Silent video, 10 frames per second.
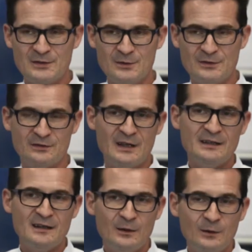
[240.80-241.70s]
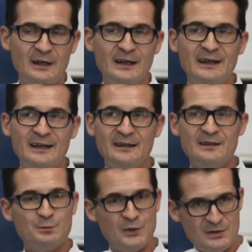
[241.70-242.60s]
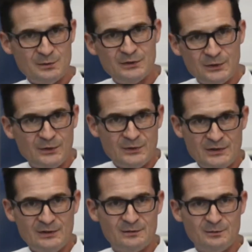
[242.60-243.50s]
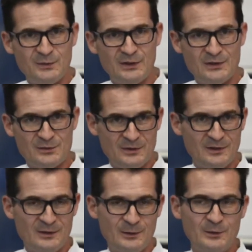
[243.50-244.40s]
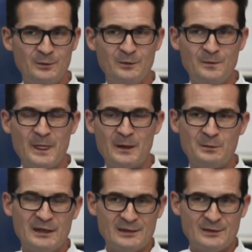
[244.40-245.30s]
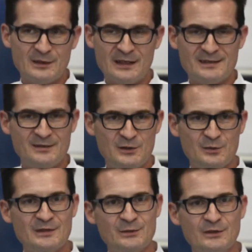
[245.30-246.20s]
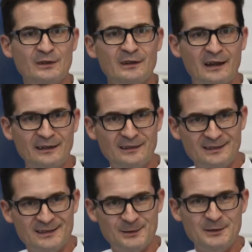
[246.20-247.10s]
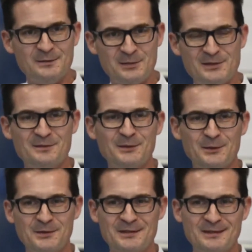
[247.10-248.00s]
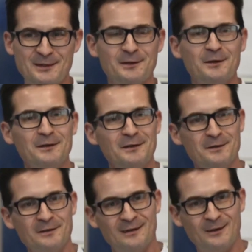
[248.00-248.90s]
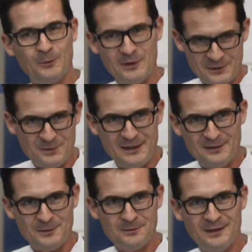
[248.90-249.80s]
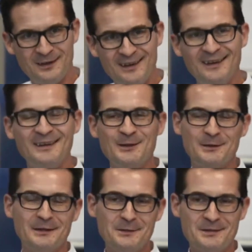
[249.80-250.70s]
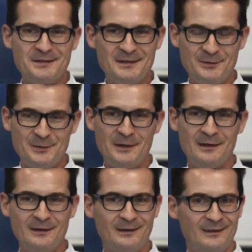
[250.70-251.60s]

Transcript: solution. Right now, it is possible to use it because Microsoft has Visual Studio Online, so it is possible to use it not only on Windows platform. You can use it if you are